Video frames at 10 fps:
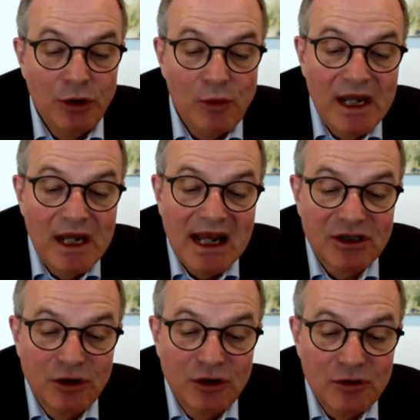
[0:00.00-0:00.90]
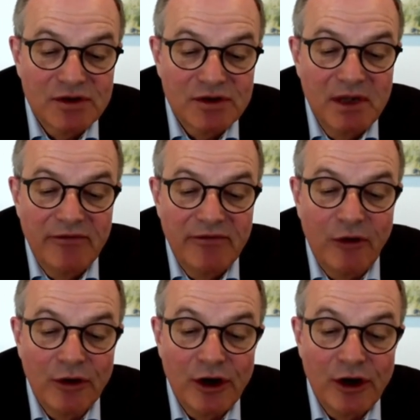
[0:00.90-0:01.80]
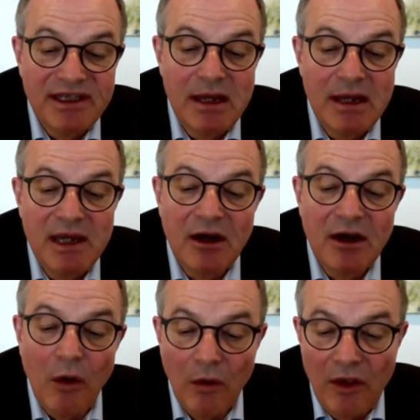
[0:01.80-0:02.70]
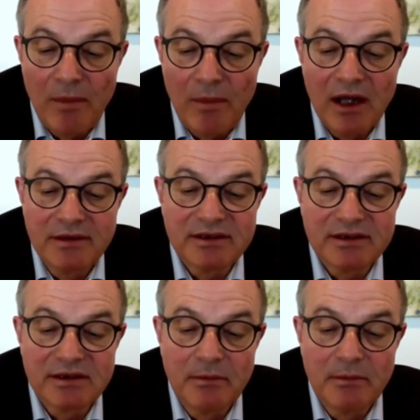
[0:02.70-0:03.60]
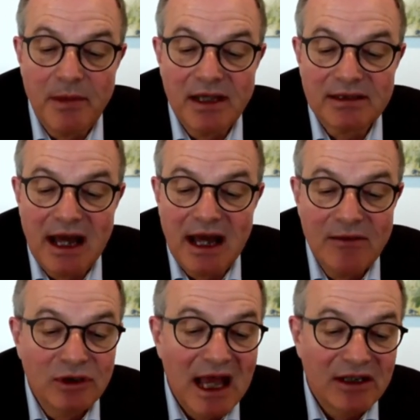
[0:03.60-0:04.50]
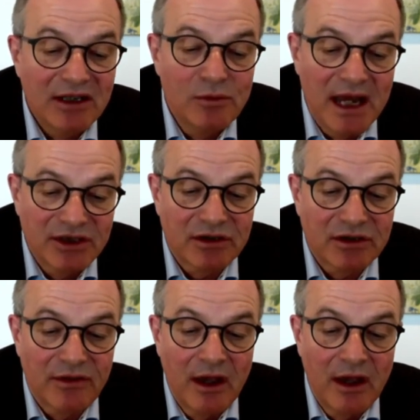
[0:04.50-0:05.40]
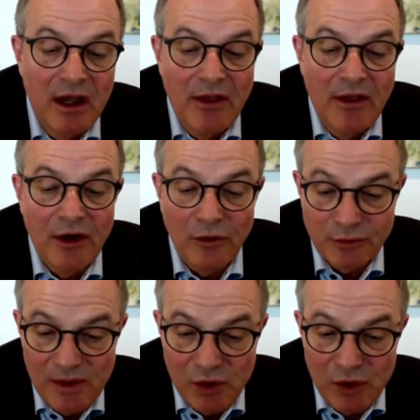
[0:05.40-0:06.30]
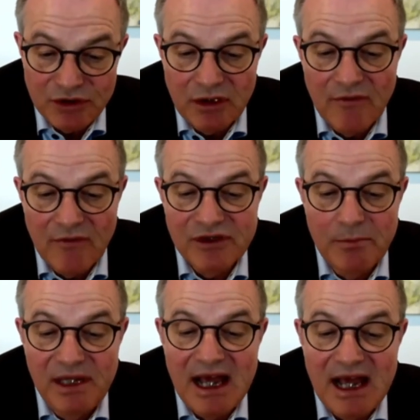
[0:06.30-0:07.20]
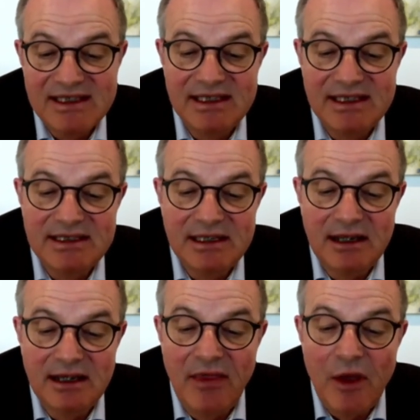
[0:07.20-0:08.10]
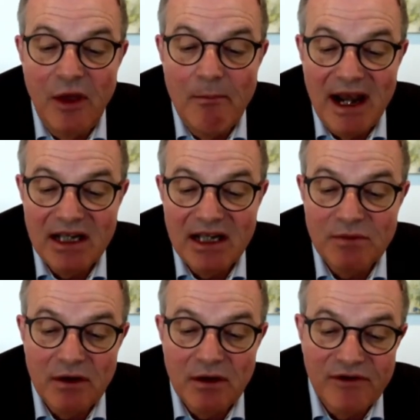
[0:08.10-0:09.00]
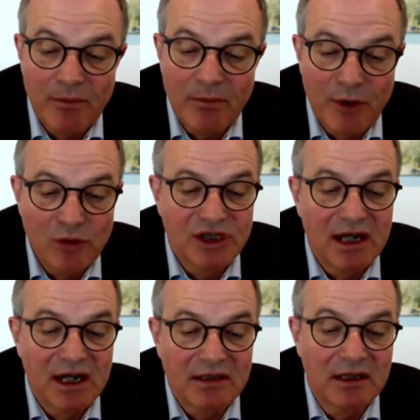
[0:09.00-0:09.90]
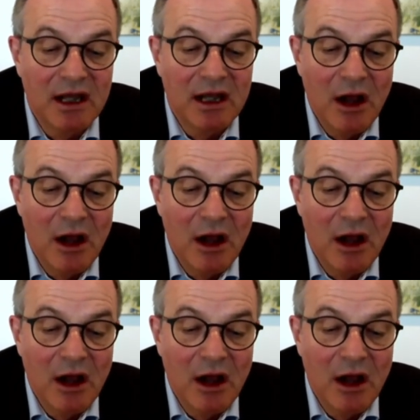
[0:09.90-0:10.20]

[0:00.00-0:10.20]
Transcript: You will excuse me for not naming all the partners, but I would like to mention the contribution of the PICC in the management of the project,